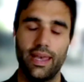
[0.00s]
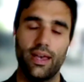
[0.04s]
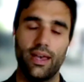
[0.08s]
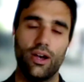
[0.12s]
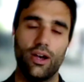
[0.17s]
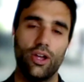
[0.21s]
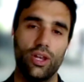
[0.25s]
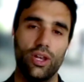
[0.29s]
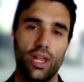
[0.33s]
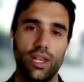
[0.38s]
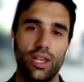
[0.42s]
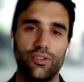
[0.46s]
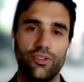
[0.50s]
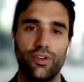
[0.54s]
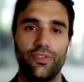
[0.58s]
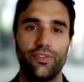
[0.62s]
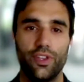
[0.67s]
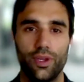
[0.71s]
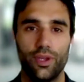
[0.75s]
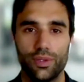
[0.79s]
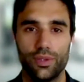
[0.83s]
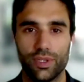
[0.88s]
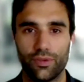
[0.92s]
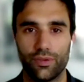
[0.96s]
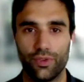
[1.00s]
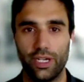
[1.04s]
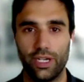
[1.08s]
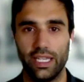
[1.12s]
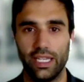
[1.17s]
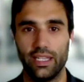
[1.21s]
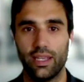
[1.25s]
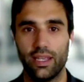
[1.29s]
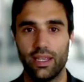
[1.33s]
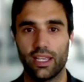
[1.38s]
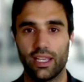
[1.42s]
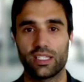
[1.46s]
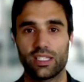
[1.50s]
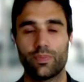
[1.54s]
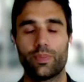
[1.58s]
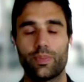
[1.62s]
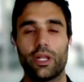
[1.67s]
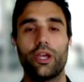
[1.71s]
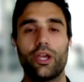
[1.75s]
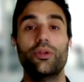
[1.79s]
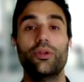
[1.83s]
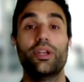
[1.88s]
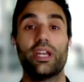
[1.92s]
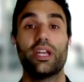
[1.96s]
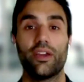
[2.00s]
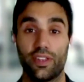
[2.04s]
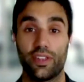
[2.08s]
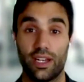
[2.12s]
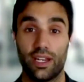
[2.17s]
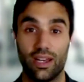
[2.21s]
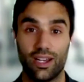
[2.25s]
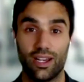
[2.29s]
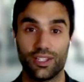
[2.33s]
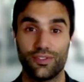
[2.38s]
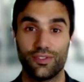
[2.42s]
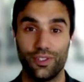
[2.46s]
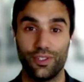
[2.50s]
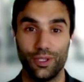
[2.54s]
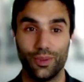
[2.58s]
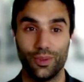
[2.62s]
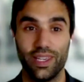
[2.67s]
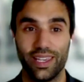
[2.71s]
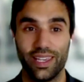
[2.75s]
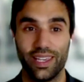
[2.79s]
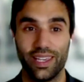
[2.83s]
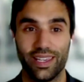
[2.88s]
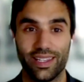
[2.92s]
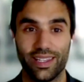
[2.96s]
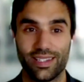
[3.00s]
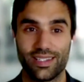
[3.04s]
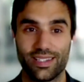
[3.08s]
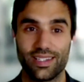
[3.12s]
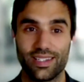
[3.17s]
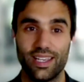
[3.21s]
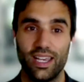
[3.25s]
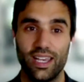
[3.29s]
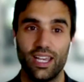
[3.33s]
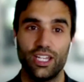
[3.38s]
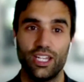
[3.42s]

Yeah, online reviews have really exploded over the last few years.